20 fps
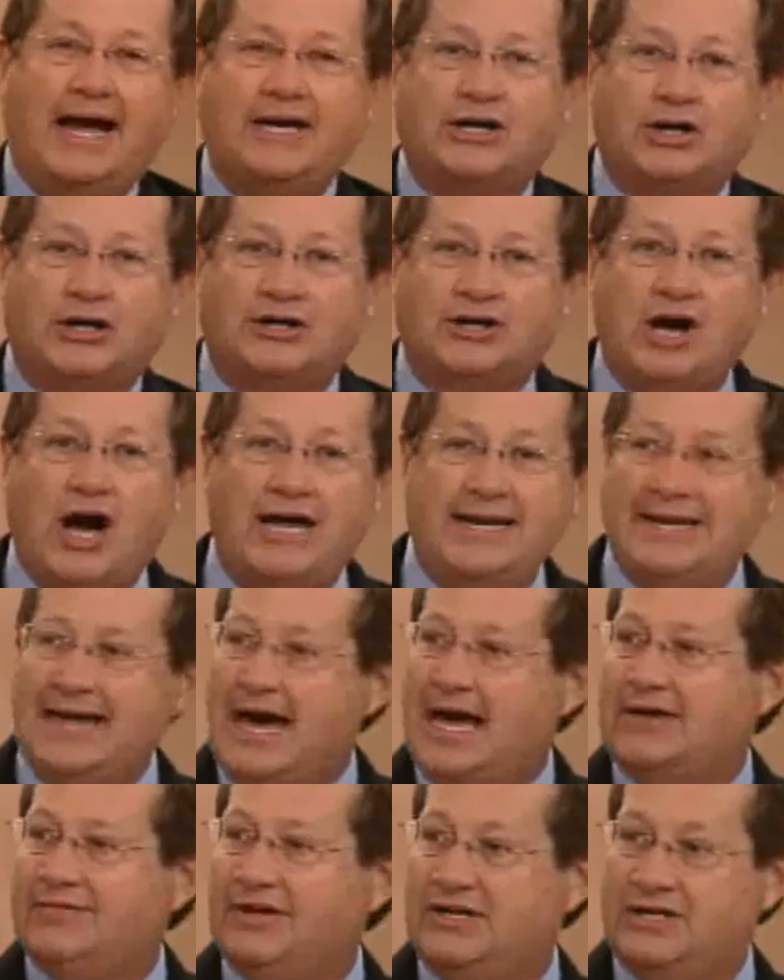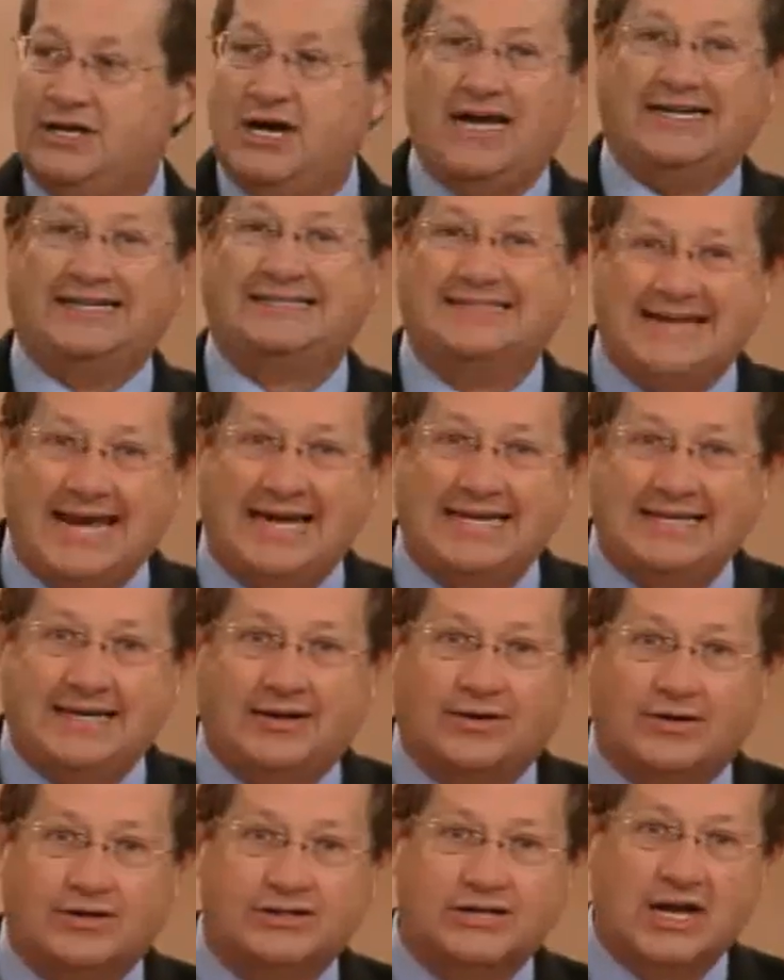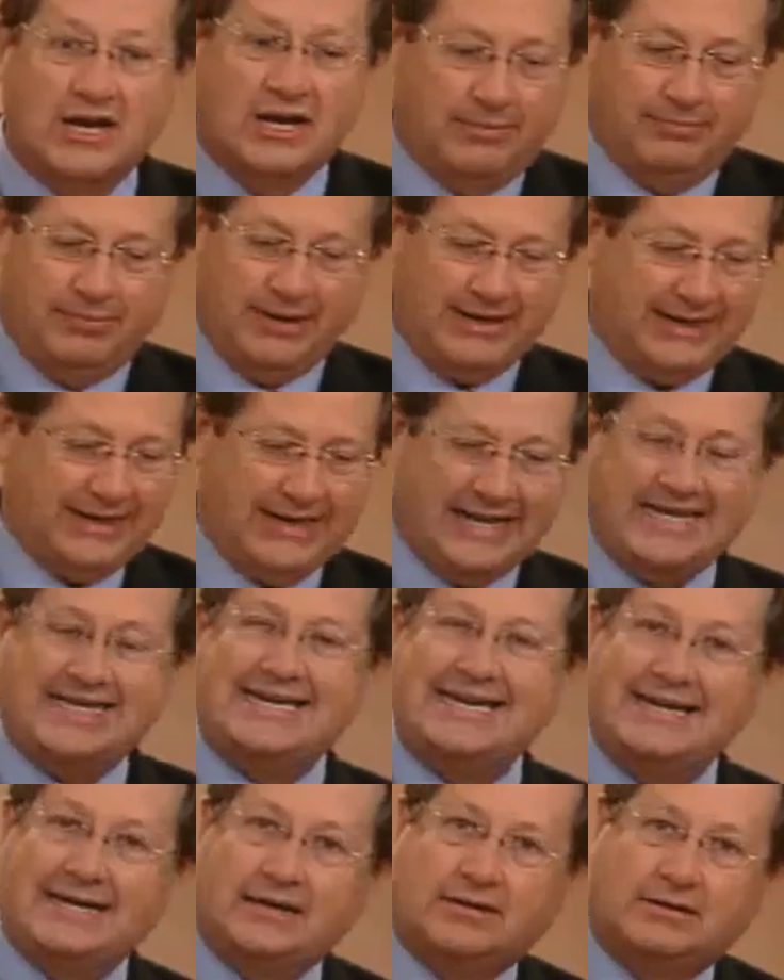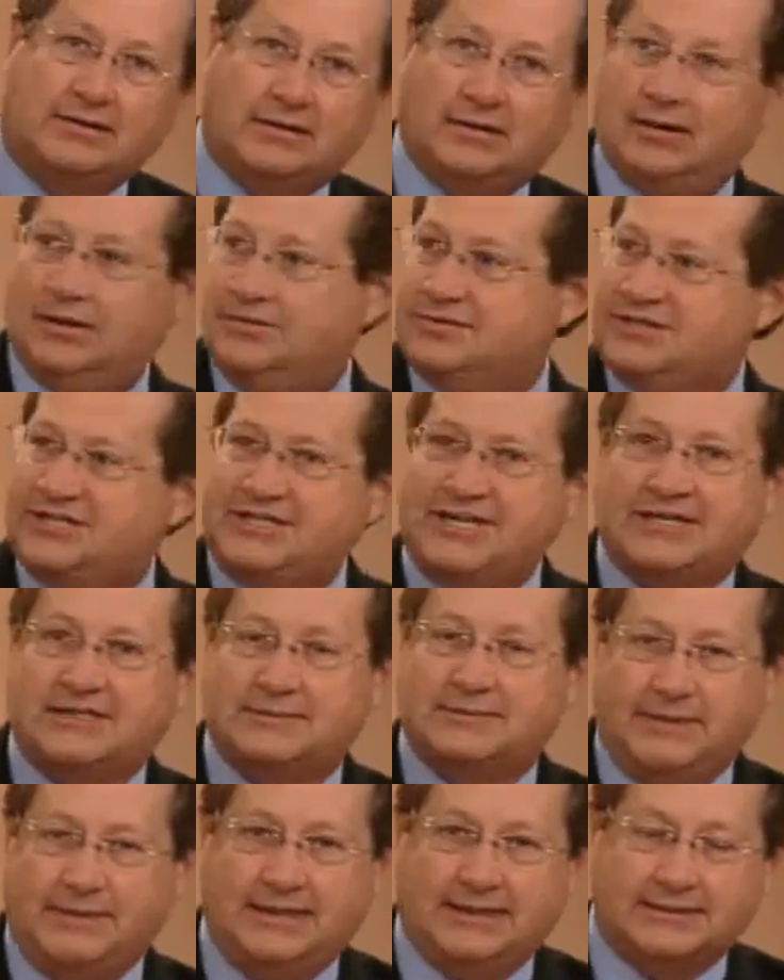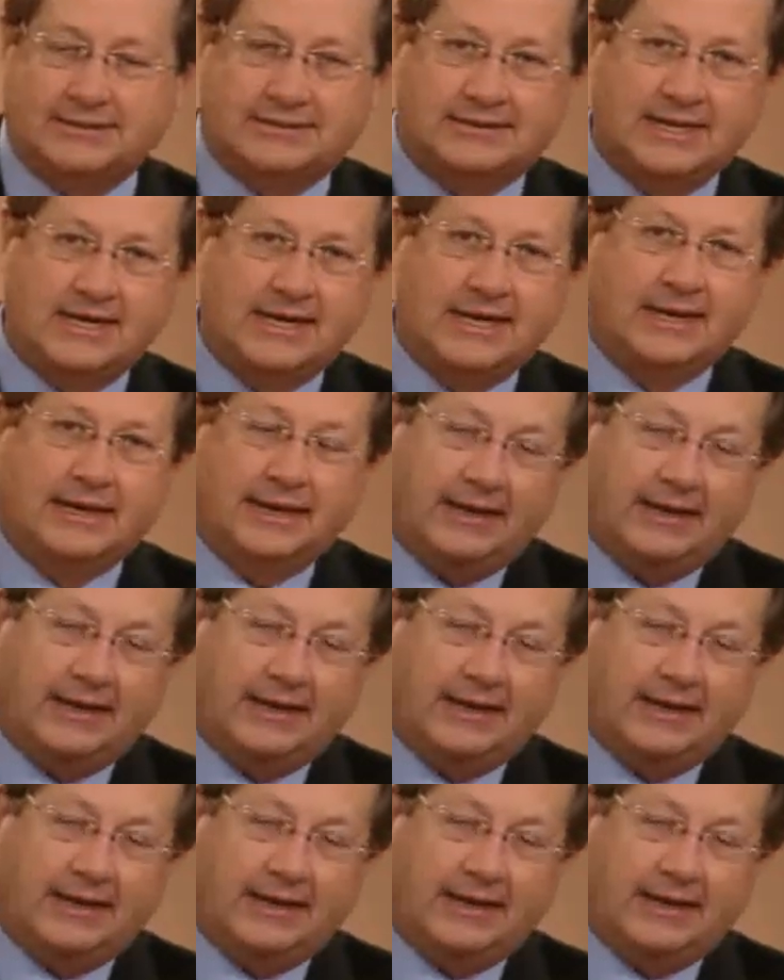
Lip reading: I could have gotten out of it not in 10 years, but in a year or 6 months.